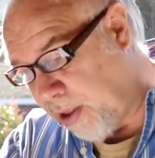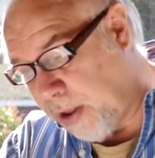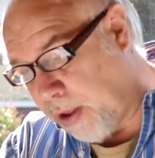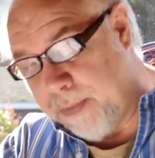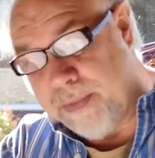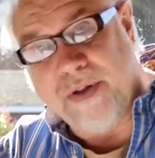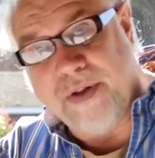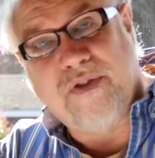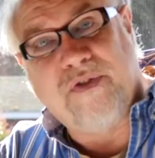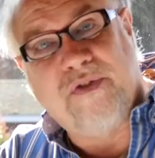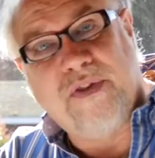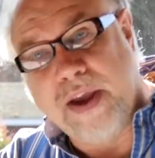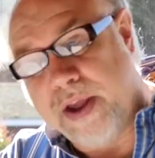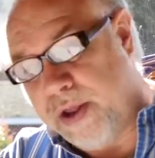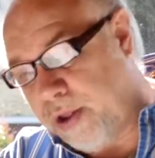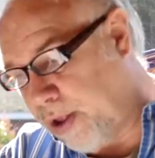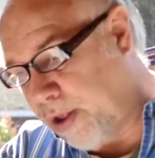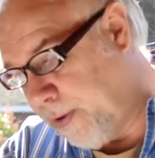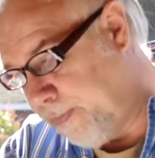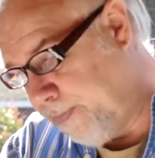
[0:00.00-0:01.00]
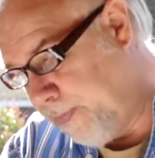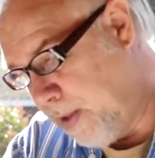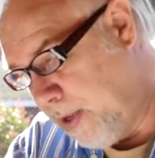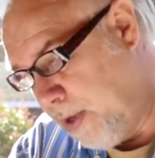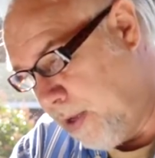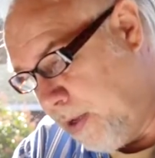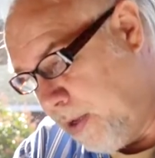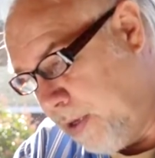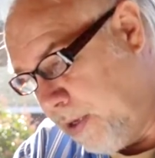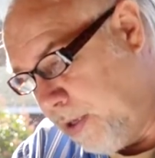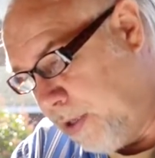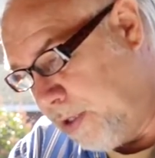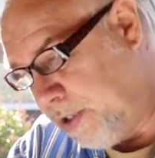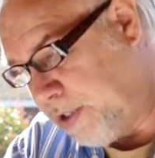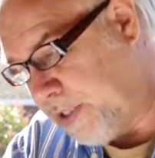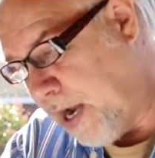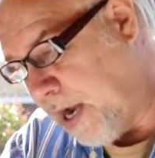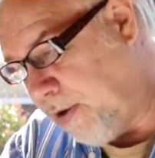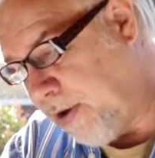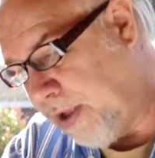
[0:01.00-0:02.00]
someone's face.
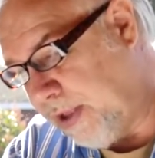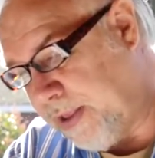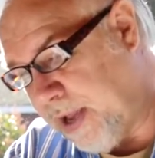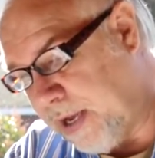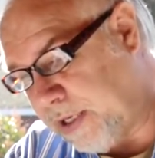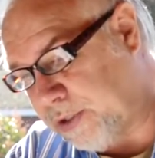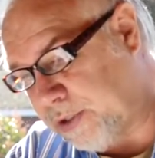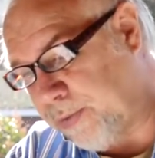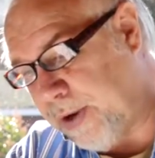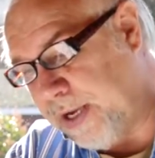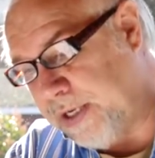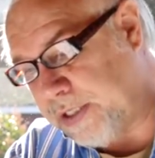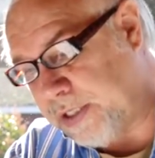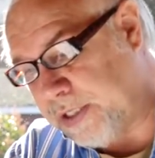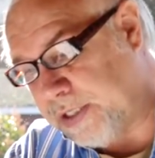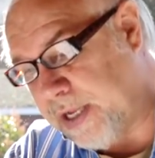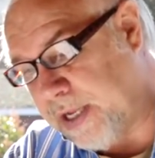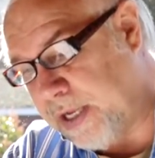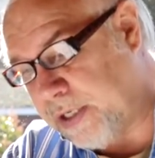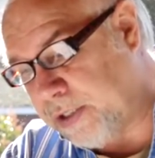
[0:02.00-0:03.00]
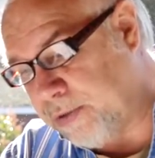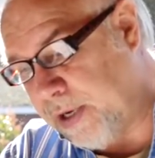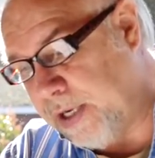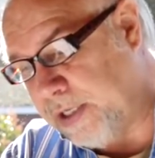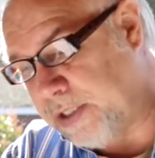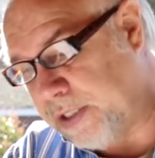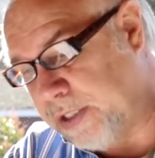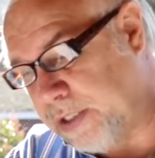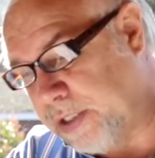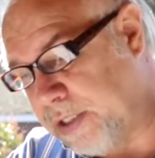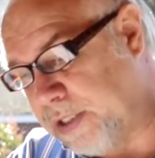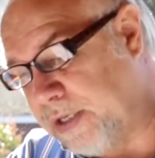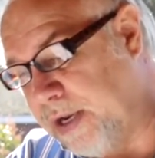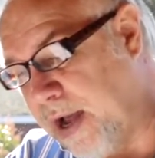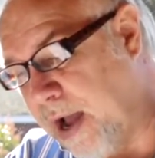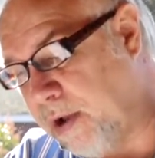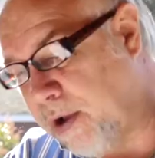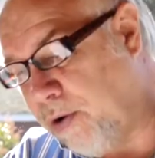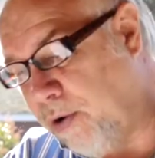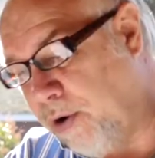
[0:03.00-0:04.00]
Shouting, that's racist, is
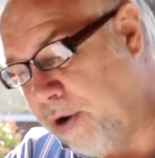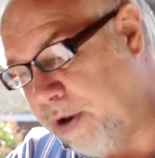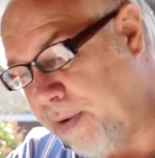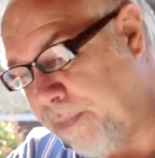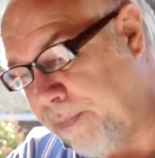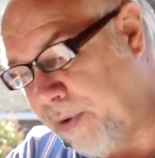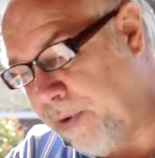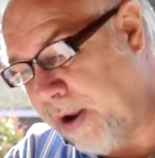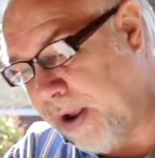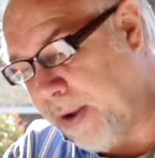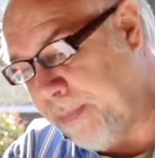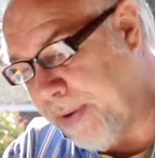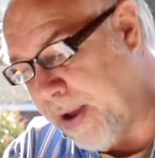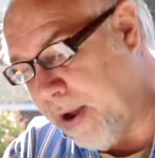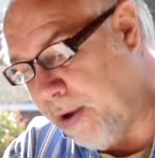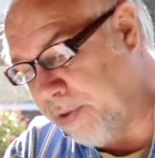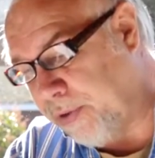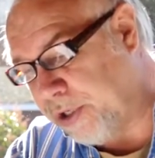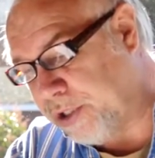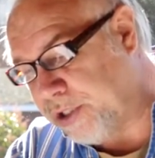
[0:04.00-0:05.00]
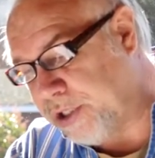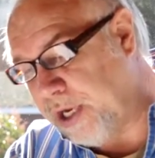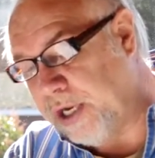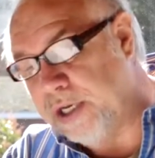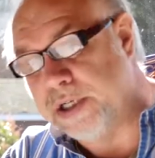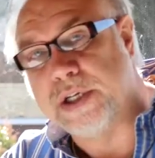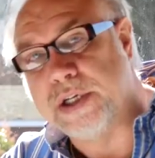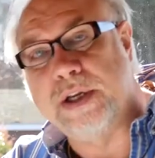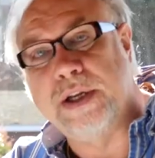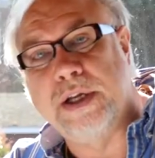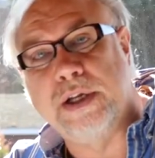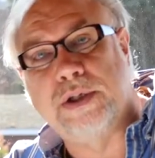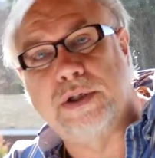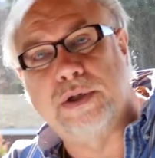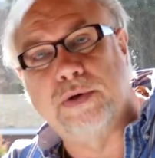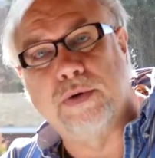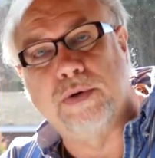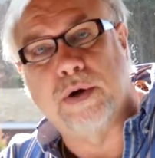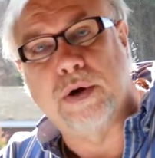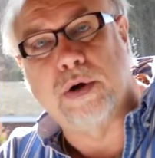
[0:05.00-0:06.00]
not going to bring about the change that
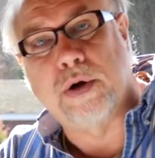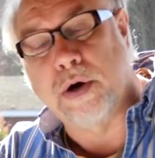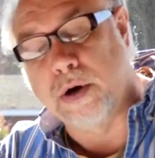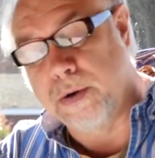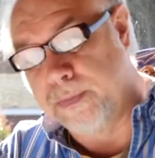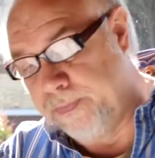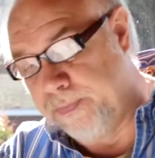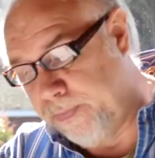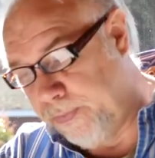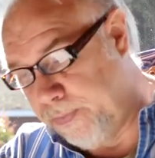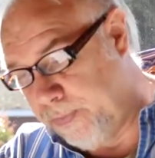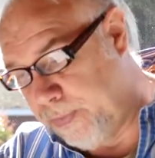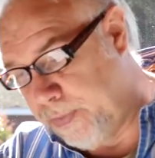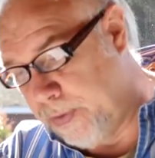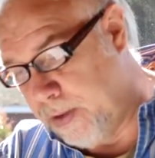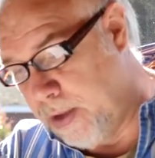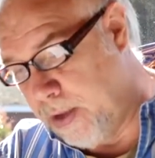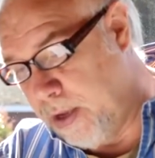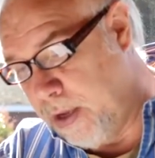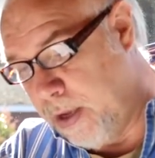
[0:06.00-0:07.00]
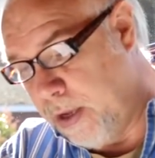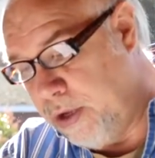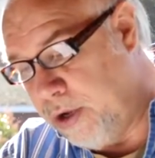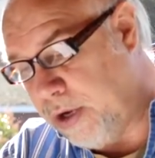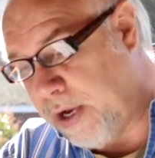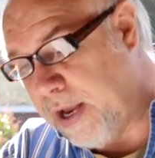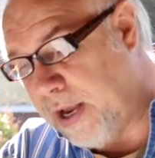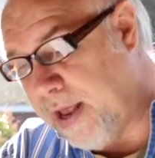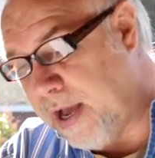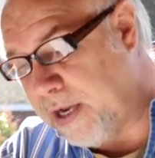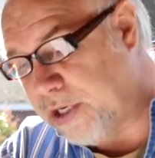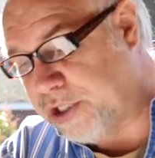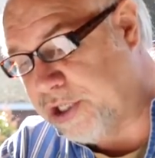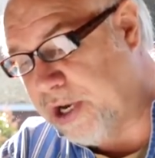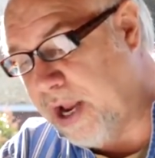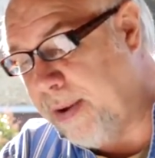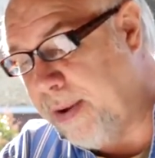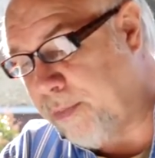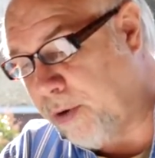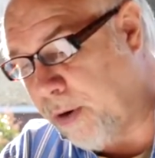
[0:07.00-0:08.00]
needs to occur. You cannot
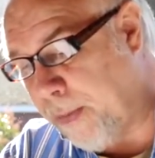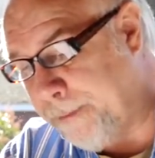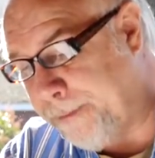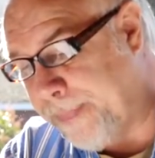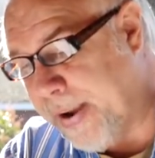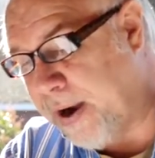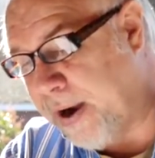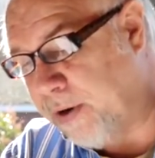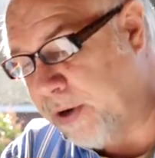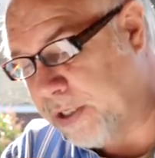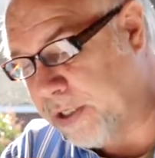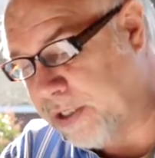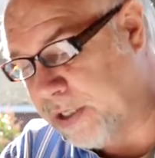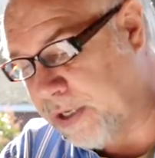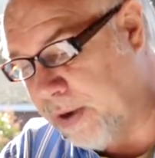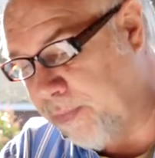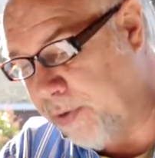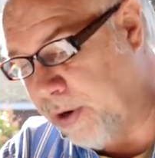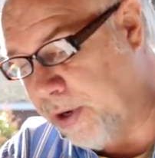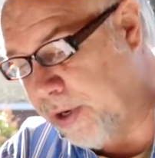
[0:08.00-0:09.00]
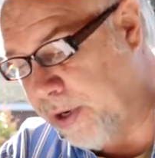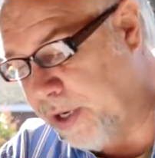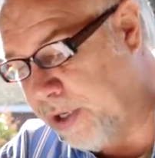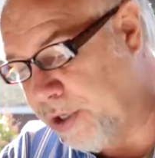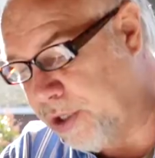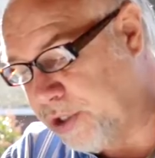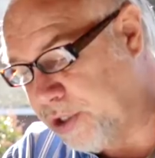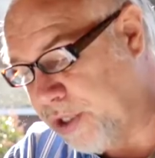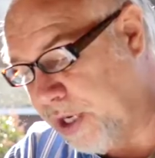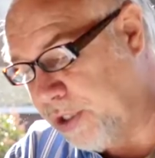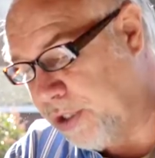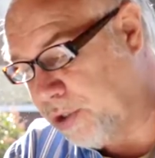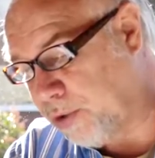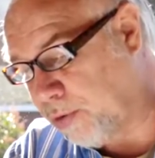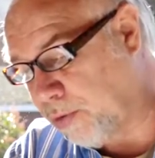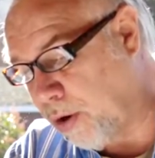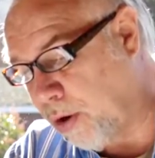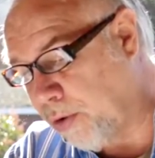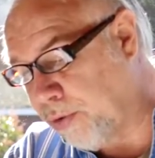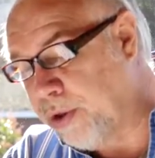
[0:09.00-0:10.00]
shame or embarrass someone into change
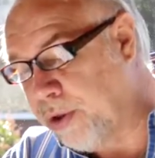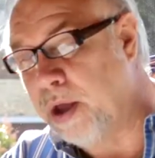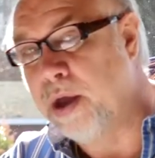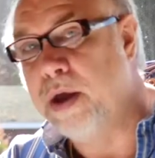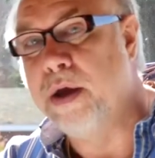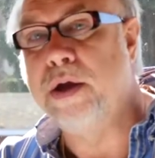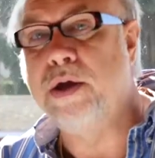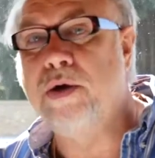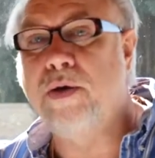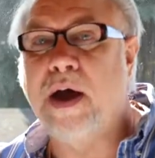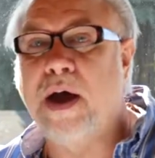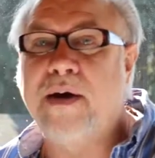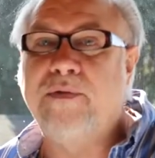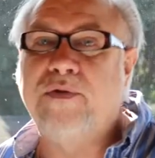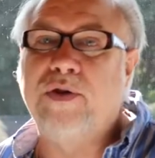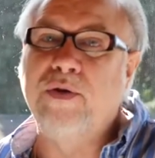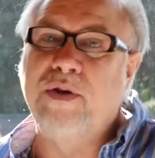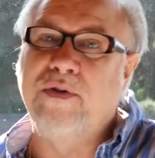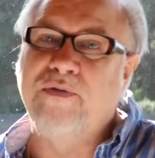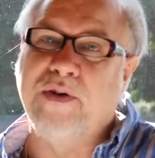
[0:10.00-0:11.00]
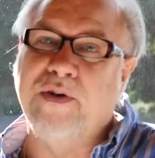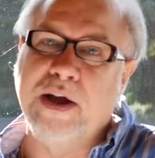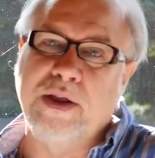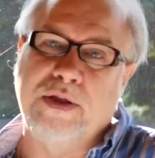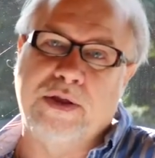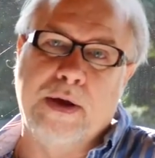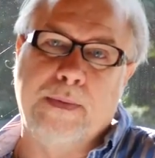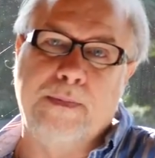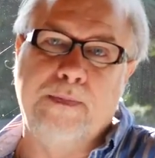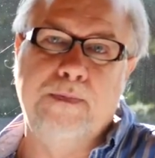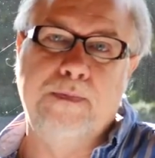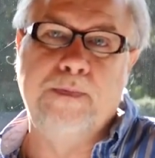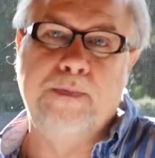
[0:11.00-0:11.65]
or growth. You have to invite them.